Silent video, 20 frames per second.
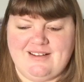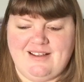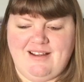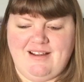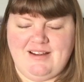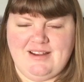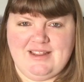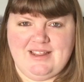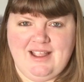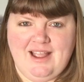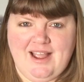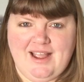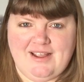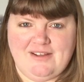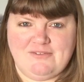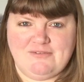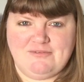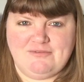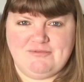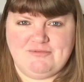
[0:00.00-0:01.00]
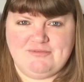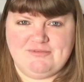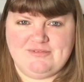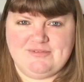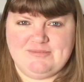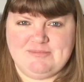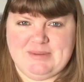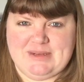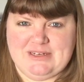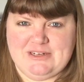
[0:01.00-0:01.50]
have
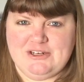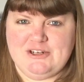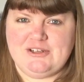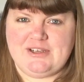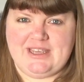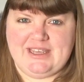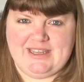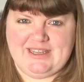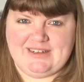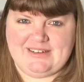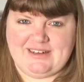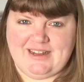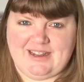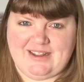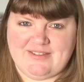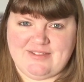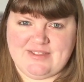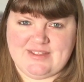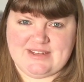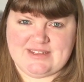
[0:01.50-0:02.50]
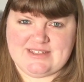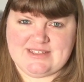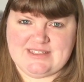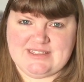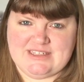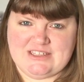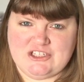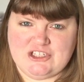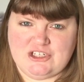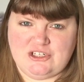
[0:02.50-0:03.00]
been looking at this
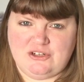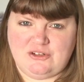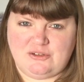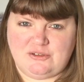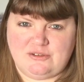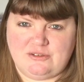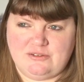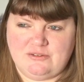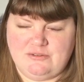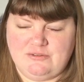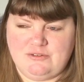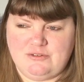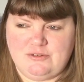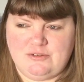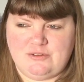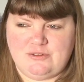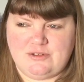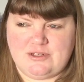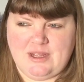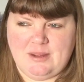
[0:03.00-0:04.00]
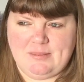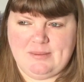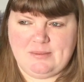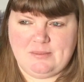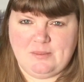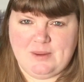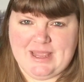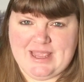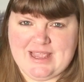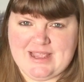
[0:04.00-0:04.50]
stitch along for a couple
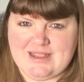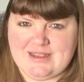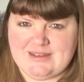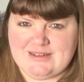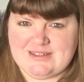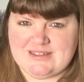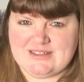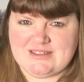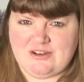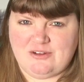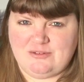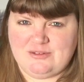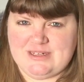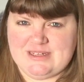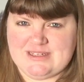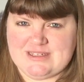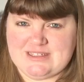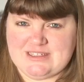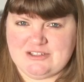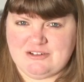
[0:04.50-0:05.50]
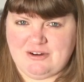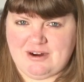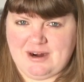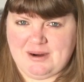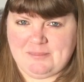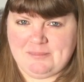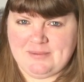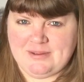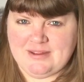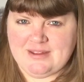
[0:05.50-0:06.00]
of weeks on
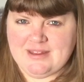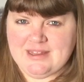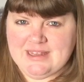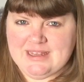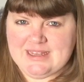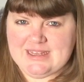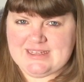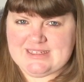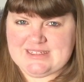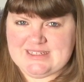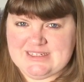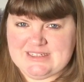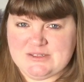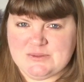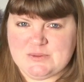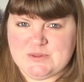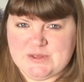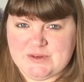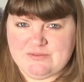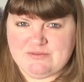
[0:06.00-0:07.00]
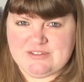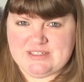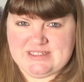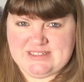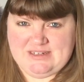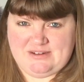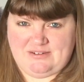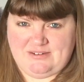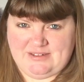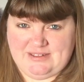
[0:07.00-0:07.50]
Instagram. It's Little Dove
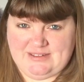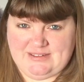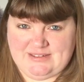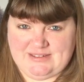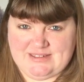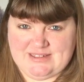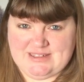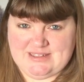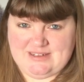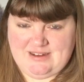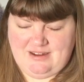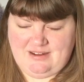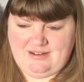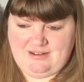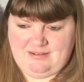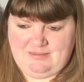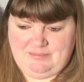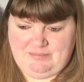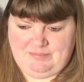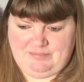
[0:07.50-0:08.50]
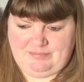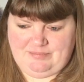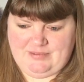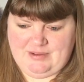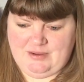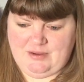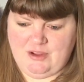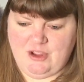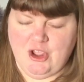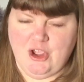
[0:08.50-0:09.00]
Designs,
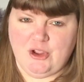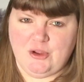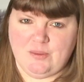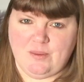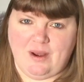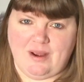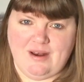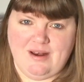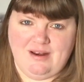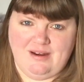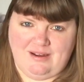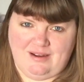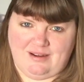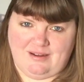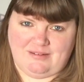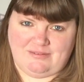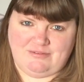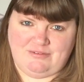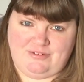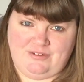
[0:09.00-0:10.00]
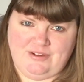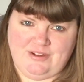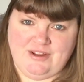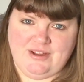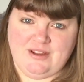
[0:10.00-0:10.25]
who I love.